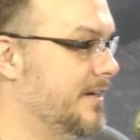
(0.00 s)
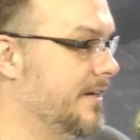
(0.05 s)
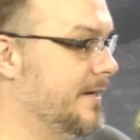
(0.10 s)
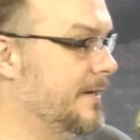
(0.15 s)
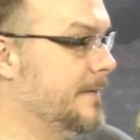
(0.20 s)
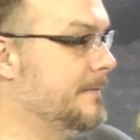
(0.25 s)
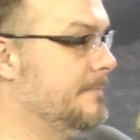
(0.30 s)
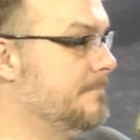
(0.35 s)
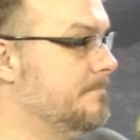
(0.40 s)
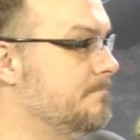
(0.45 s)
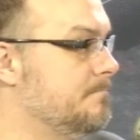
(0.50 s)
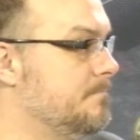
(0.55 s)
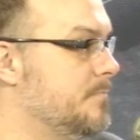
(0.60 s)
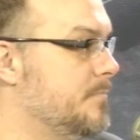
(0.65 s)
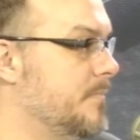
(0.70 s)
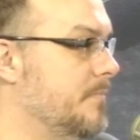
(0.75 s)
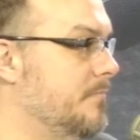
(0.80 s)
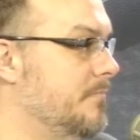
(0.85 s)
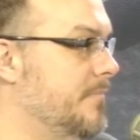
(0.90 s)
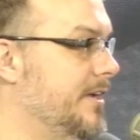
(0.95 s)

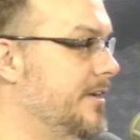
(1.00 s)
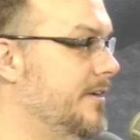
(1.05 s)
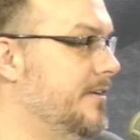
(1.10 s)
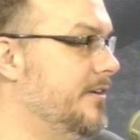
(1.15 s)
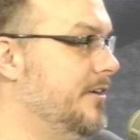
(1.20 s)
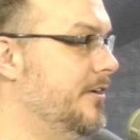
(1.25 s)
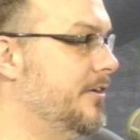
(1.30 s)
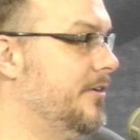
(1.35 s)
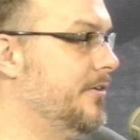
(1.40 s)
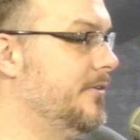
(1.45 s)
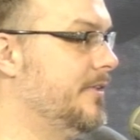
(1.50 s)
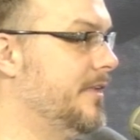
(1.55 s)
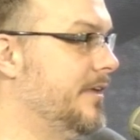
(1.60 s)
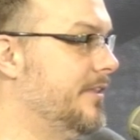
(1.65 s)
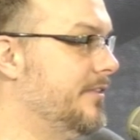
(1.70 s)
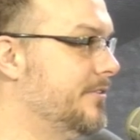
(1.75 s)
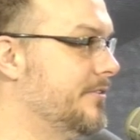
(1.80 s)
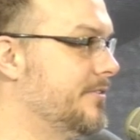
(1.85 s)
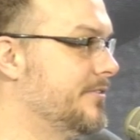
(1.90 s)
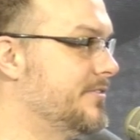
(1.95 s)
But
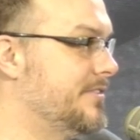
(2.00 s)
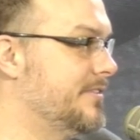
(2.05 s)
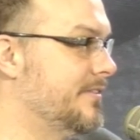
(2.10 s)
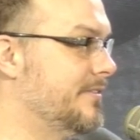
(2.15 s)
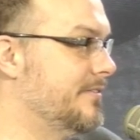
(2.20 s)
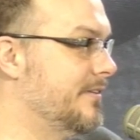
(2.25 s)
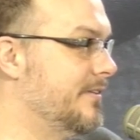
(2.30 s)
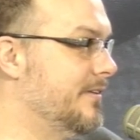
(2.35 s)
there's